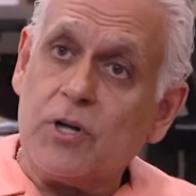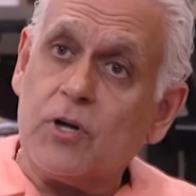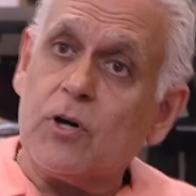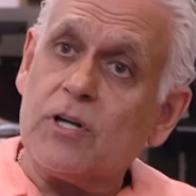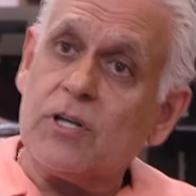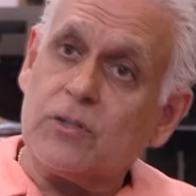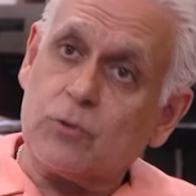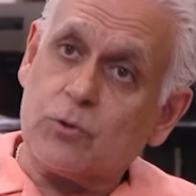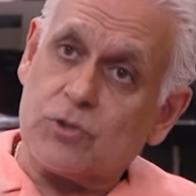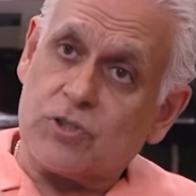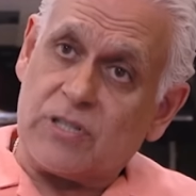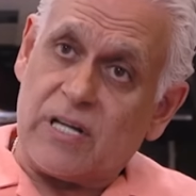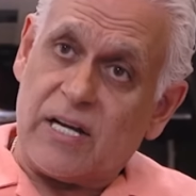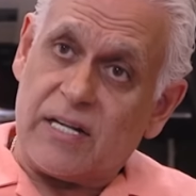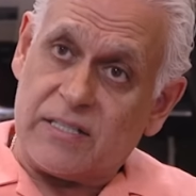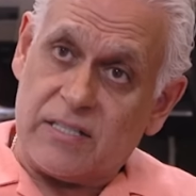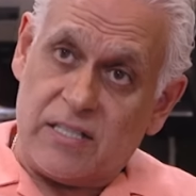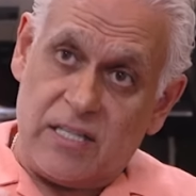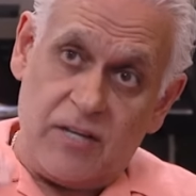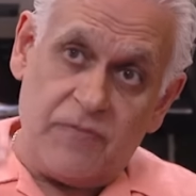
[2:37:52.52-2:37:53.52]
We're going to
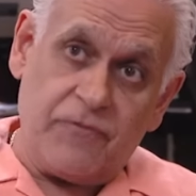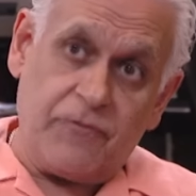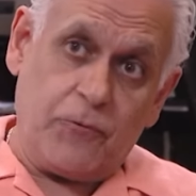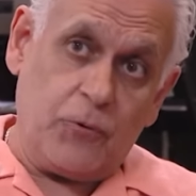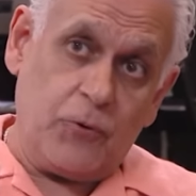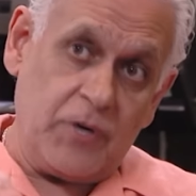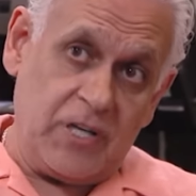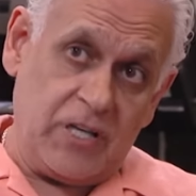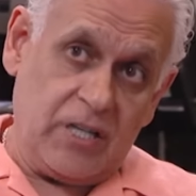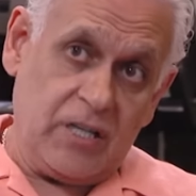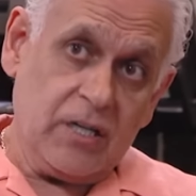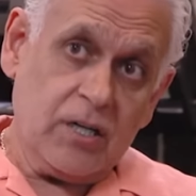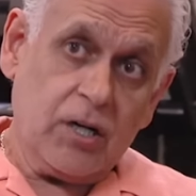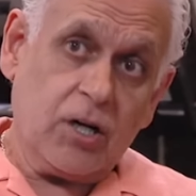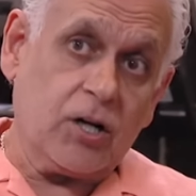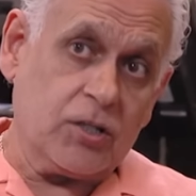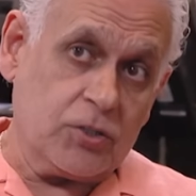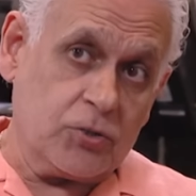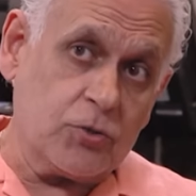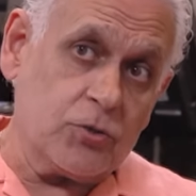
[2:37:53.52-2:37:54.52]
start, if we
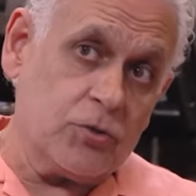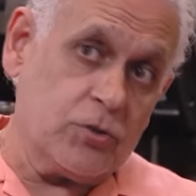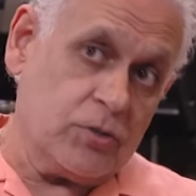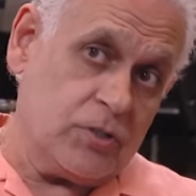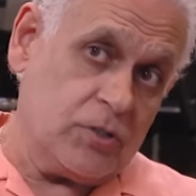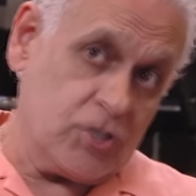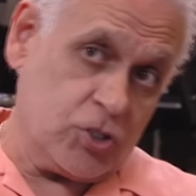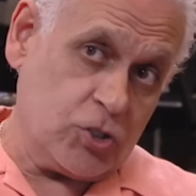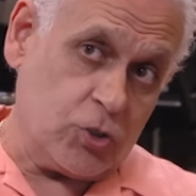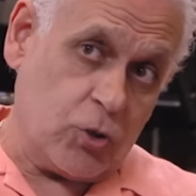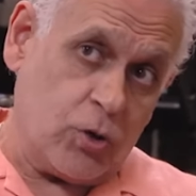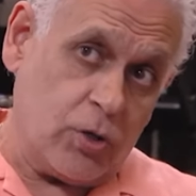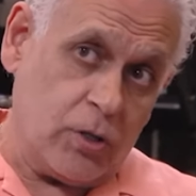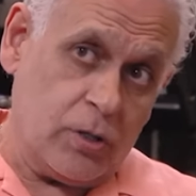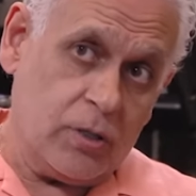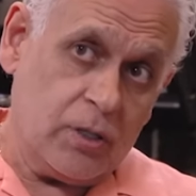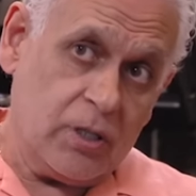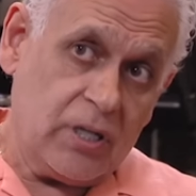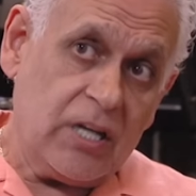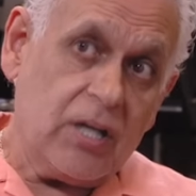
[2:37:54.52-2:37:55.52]
continue the show,
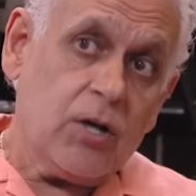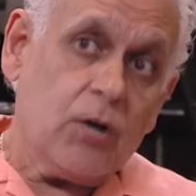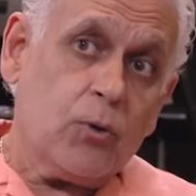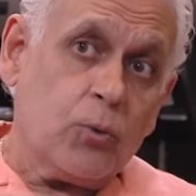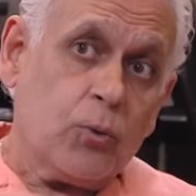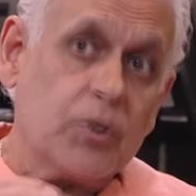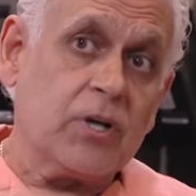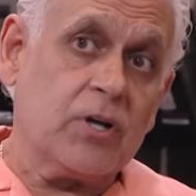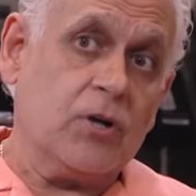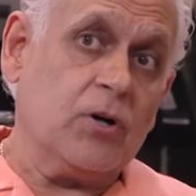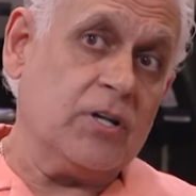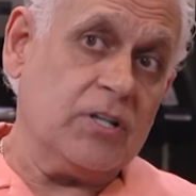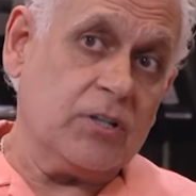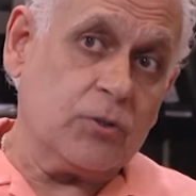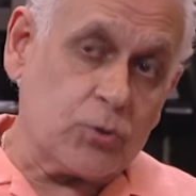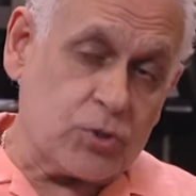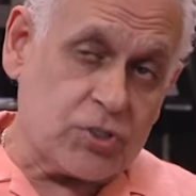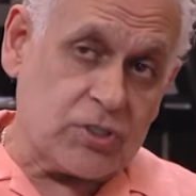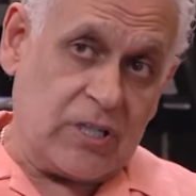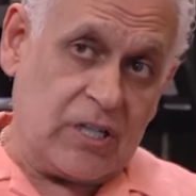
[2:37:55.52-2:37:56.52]
we're going
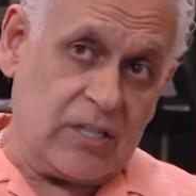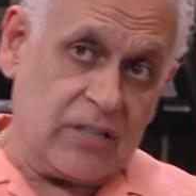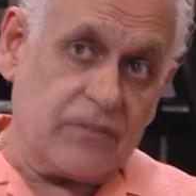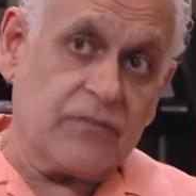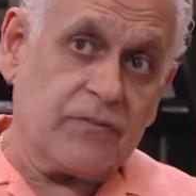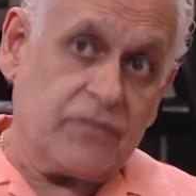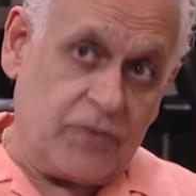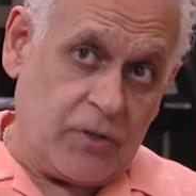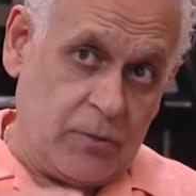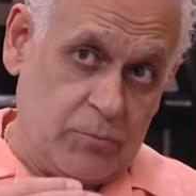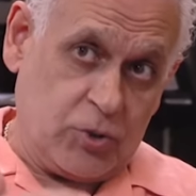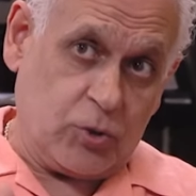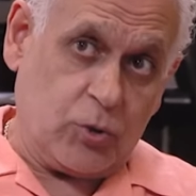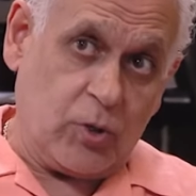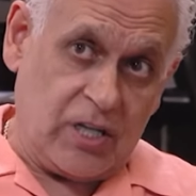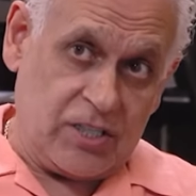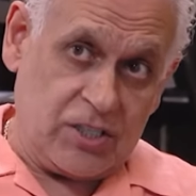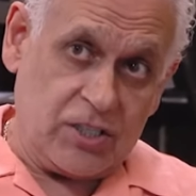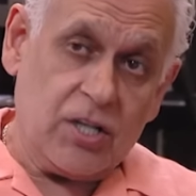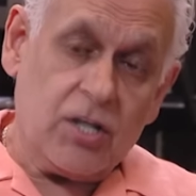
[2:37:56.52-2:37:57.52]
to start from
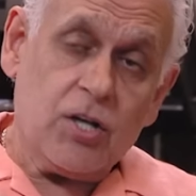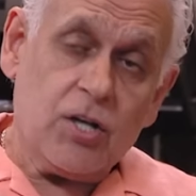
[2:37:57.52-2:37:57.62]
scratch.